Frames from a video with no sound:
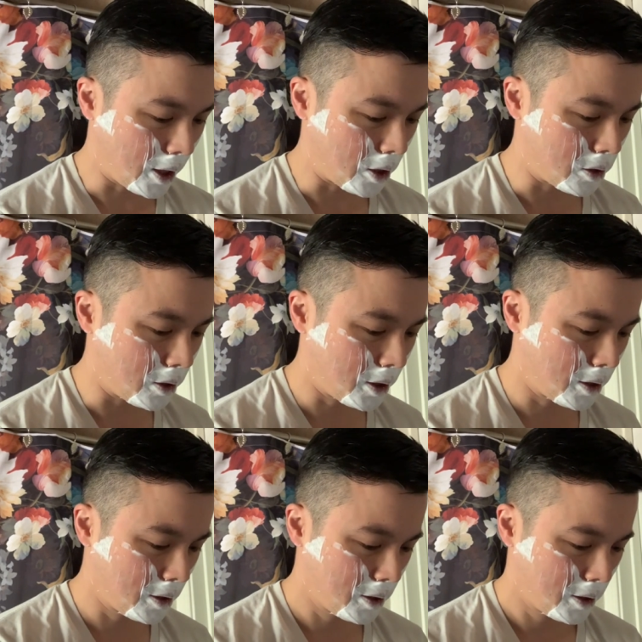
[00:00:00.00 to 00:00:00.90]
actually,
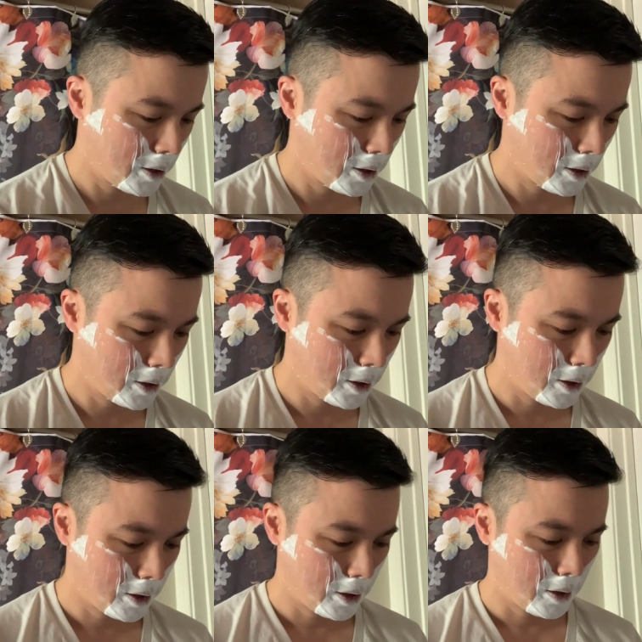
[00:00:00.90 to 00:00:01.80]

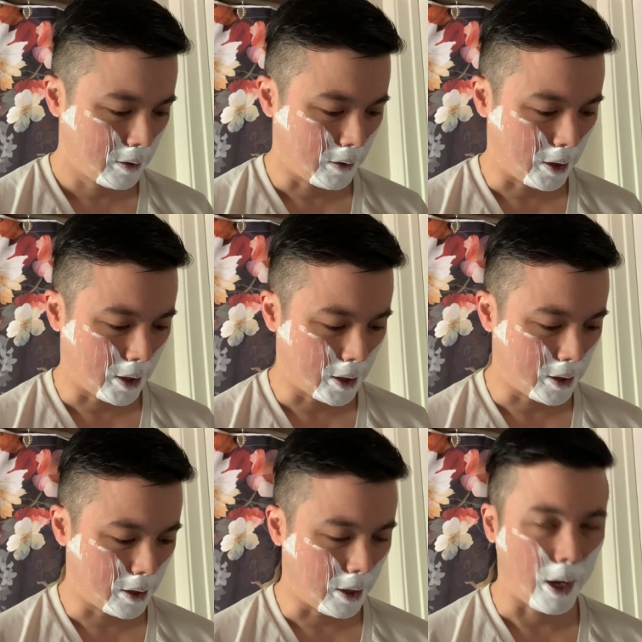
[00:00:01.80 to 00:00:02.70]

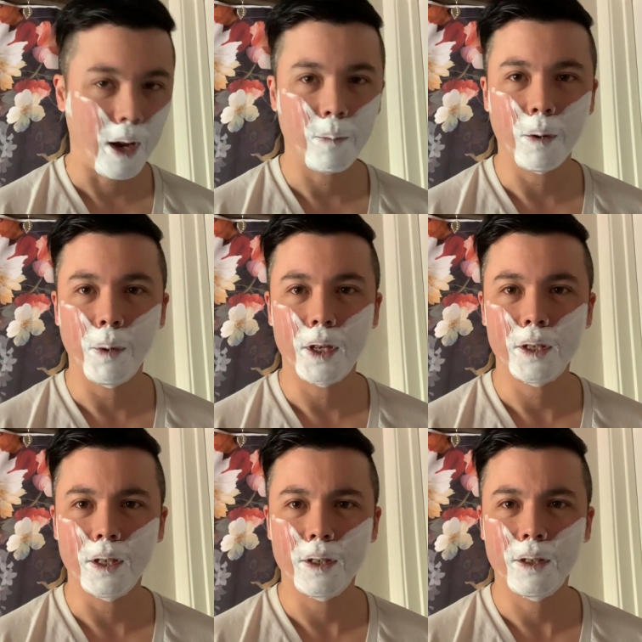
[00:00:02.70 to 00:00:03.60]
because the camera makes
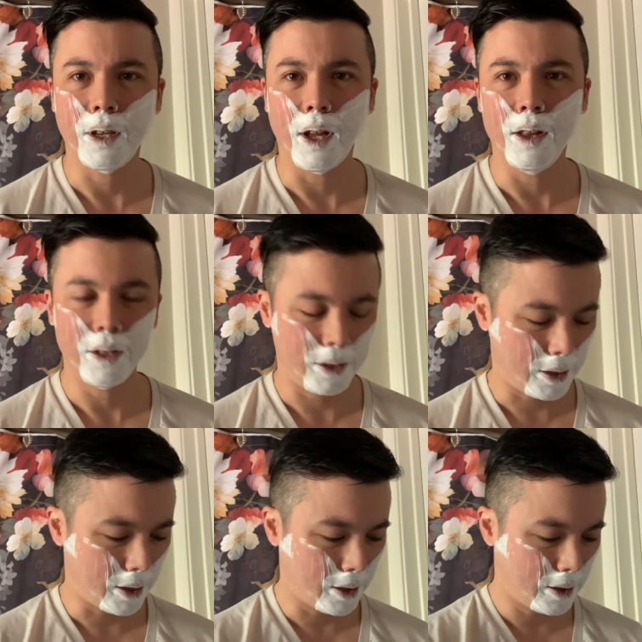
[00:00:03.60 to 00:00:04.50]
it at
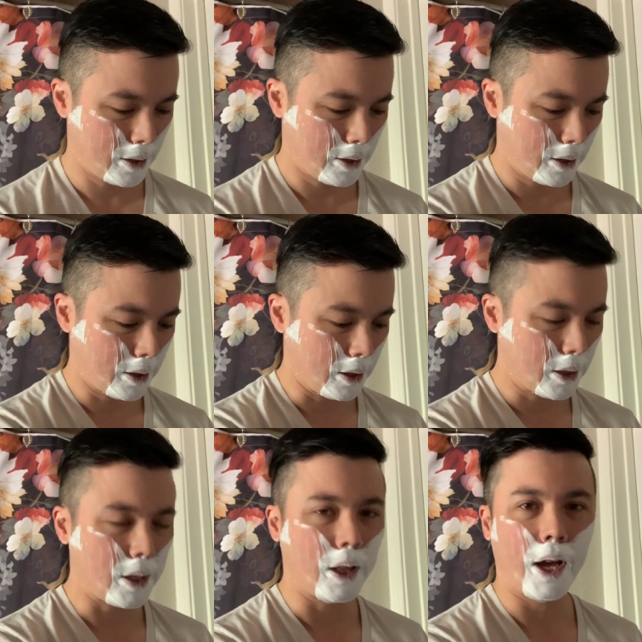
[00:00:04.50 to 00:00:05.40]
least
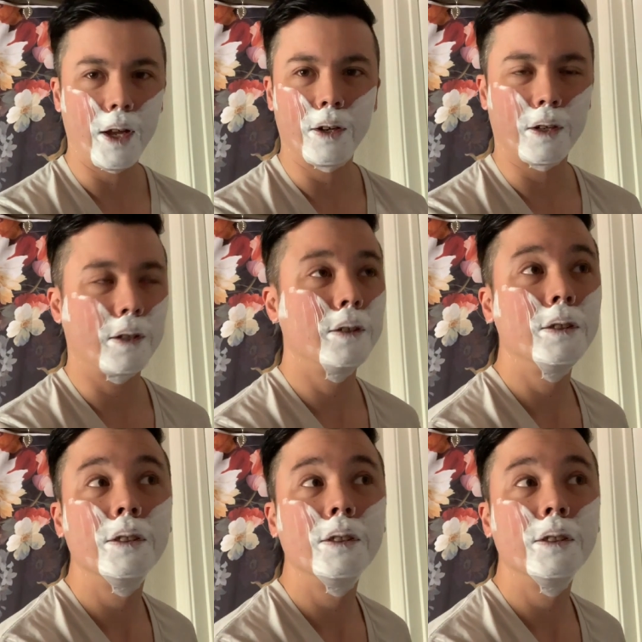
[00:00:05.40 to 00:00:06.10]
look lighter